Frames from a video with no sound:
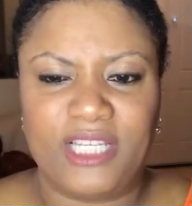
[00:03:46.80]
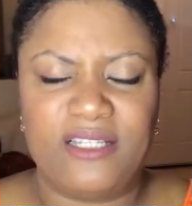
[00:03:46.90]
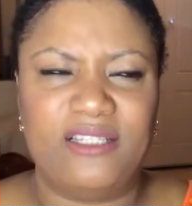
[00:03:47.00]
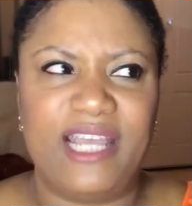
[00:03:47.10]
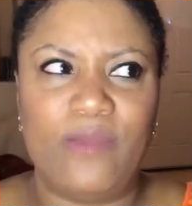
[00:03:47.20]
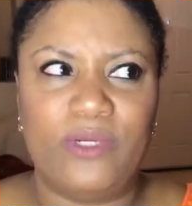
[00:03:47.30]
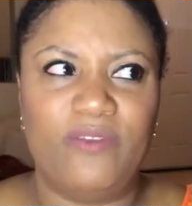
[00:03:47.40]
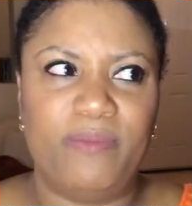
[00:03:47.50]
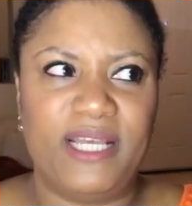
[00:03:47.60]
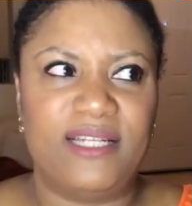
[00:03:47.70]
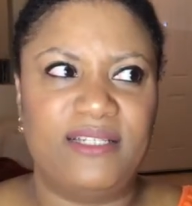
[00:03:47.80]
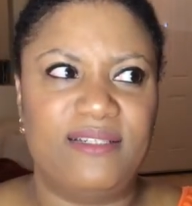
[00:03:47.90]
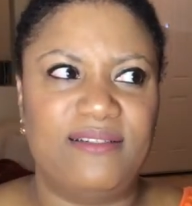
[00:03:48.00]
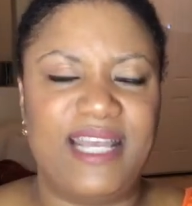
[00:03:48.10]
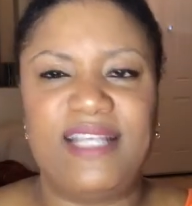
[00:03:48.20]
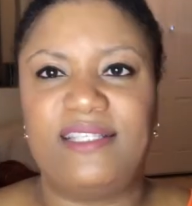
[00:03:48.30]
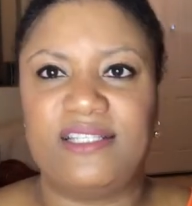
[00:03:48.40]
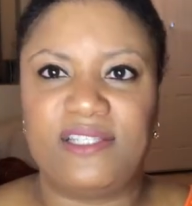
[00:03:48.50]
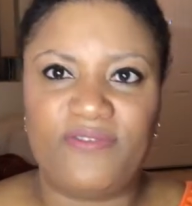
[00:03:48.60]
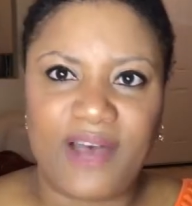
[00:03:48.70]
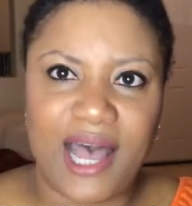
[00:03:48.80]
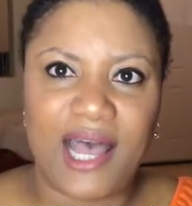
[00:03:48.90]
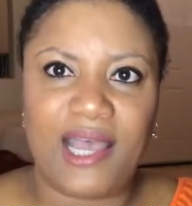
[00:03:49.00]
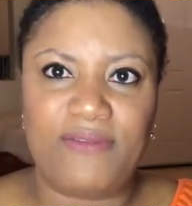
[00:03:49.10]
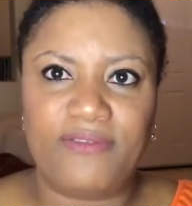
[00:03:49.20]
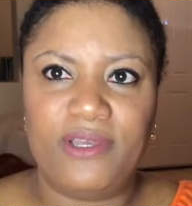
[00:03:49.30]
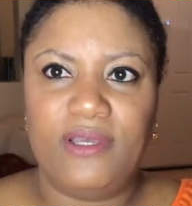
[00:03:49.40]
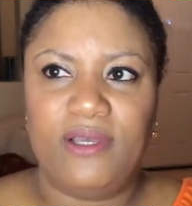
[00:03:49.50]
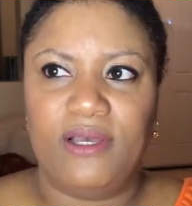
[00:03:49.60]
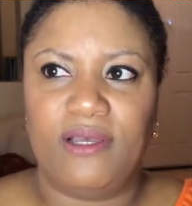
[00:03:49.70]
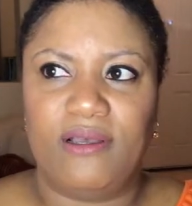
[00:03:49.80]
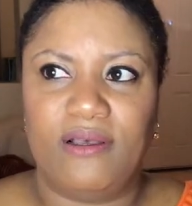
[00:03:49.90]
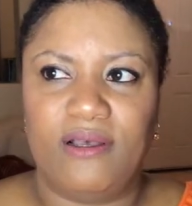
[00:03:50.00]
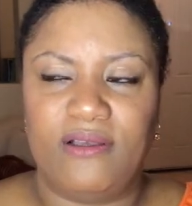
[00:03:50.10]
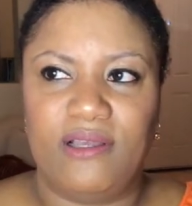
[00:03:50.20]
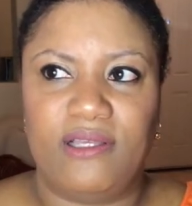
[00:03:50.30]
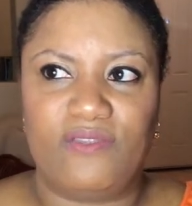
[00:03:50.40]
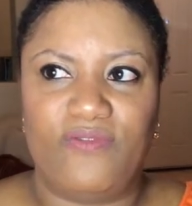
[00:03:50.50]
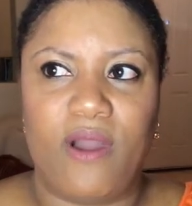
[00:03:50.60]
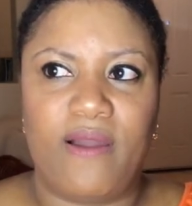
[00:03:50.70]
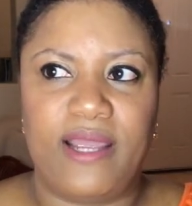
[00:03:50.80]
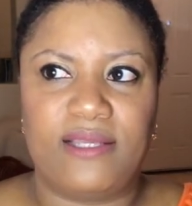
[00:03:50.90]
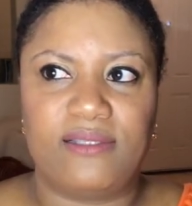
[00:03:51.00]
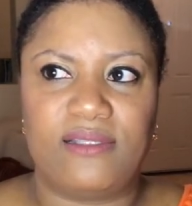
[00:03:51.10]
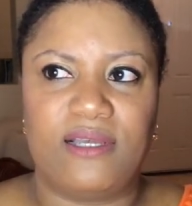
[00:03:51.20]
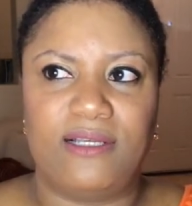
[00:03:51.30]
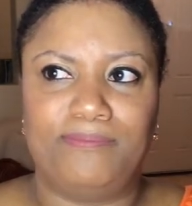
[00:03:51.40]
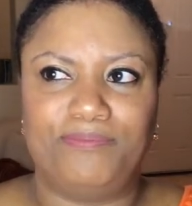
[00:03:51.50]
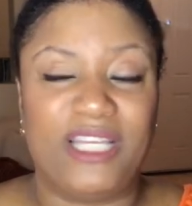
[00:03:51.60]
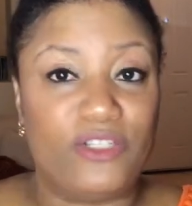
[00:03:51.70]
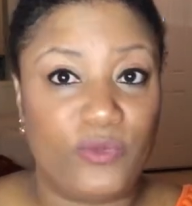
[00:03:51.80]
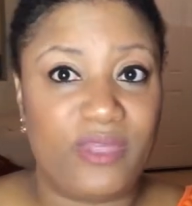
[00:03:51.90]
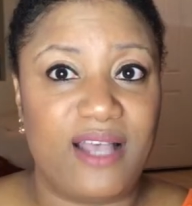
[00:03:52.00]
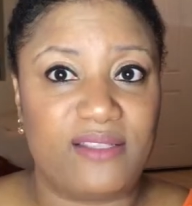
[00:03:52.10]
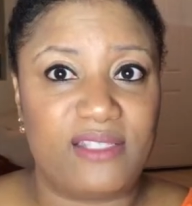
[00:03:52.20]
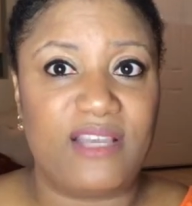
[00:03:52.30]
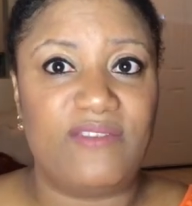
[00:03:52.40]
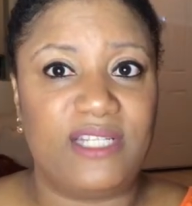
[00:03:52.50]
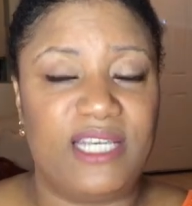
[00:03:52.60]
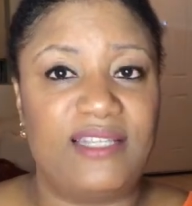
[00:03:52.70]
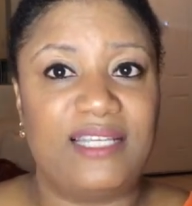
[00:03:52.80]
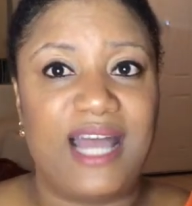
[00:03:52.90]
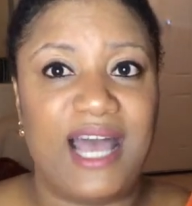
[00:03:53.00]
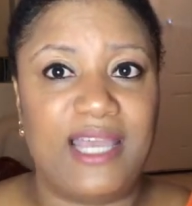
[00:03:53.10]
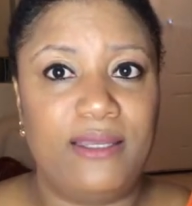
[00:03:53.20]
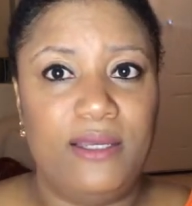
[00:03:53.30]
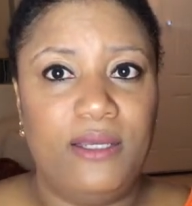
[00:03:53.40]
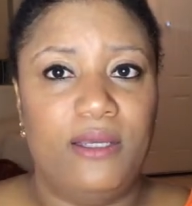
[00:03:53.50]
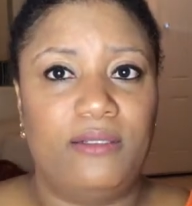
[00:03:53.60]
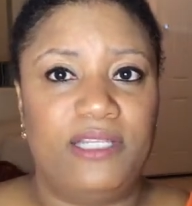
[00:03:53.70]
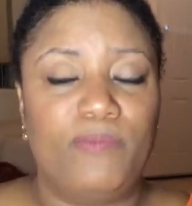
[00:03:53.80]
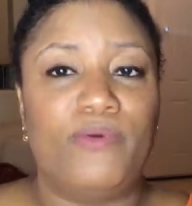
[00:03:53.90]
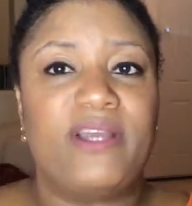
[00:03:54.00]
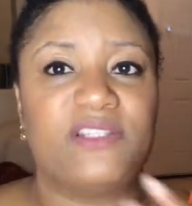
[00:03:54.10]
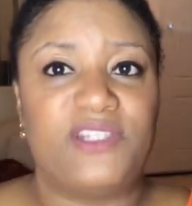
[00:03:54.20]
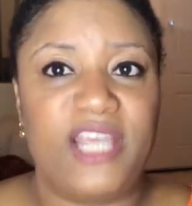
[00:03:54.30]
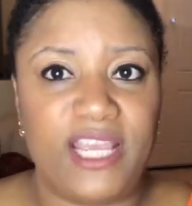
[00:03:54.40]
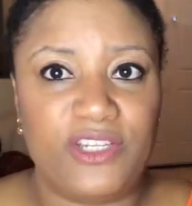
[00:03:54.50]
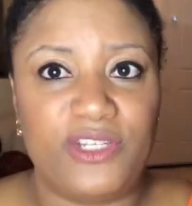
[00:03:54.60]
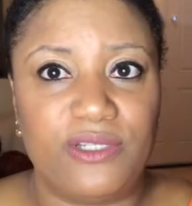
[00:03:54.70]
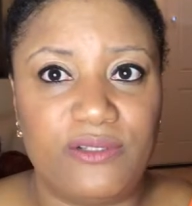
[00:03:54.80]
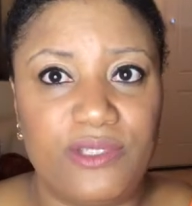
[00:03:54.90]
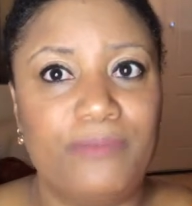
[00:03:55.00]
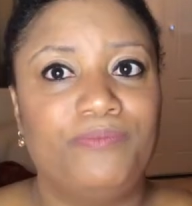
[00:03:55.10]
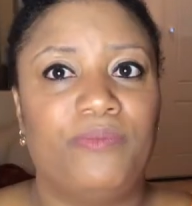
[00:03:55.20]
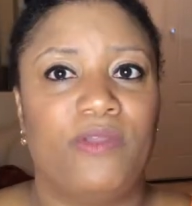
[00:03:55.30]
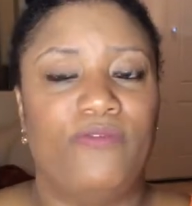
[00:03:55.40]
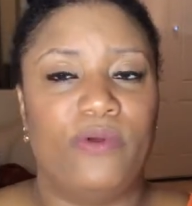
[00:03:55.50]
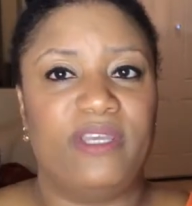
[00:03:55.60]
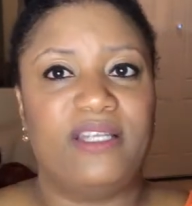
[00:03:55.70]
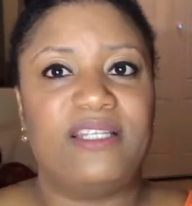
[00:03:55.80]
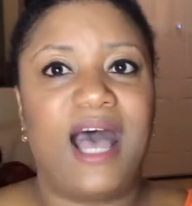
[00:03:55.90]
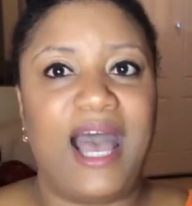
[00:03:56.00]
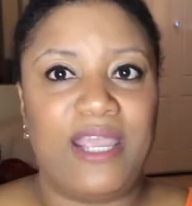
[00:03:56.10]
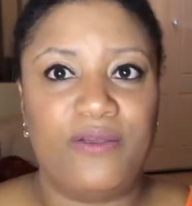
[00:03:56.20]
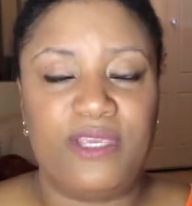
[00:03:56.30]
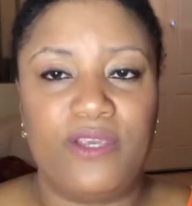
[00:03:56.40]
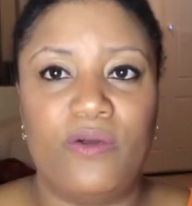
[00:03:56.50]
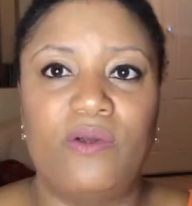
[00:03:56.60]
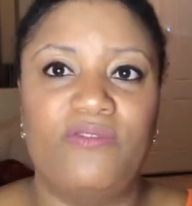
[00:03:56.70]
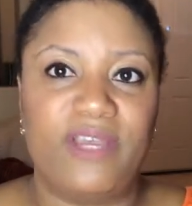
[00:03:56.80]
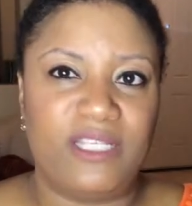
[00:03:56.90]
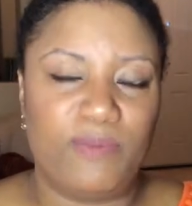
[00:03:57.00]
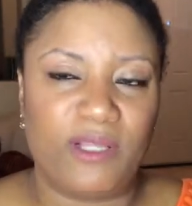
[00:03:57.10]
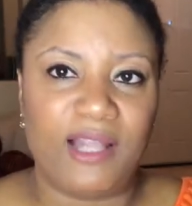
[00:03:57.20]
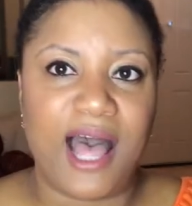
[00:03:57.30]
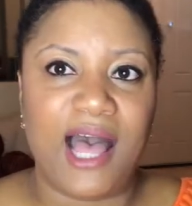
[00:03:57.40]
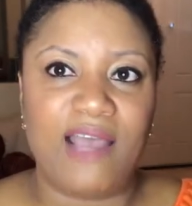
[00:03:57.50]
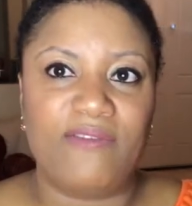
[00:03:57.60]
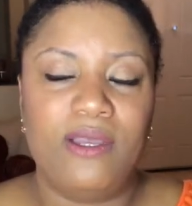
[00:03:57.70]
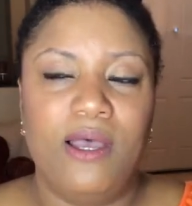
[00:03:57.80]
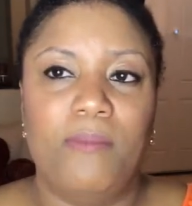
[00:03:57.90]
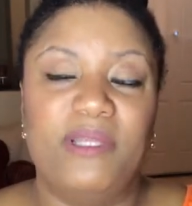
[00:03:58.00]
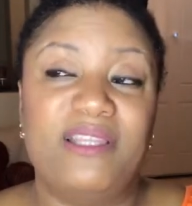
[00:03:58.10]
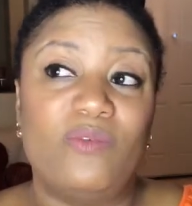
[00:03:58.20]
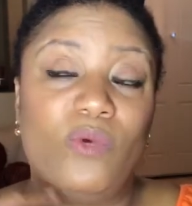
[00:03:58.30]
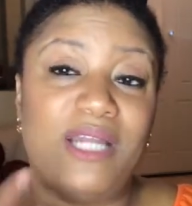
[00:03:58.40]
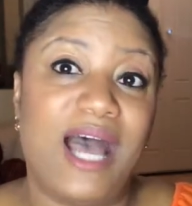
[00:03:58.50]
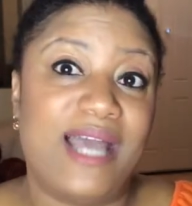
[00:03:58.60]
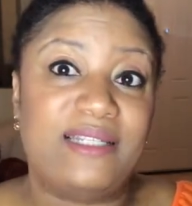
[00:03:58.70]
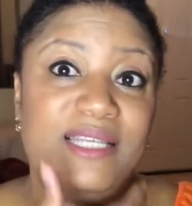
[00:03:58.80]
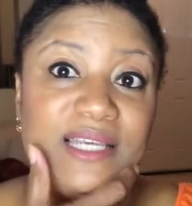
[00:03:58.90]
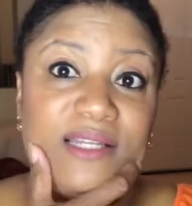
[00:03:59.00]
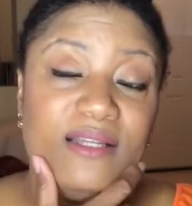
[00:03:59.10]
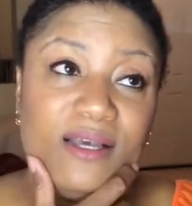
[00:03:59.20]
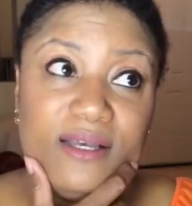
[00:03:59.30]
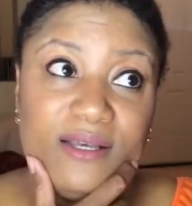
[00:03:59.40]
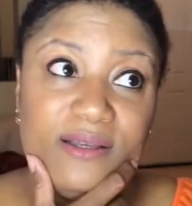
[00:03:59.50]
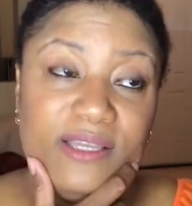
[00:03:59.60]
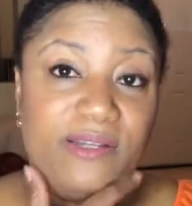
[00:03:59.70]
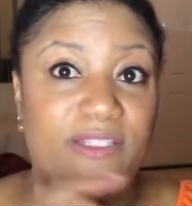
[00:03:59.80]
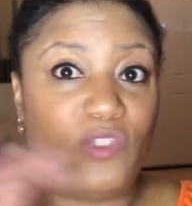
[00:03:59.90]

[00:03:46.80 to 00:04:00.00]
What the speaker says: today would have been day 65, as far as in 2017 that I did presentations for the entire year on Facebook Live. But then what I did and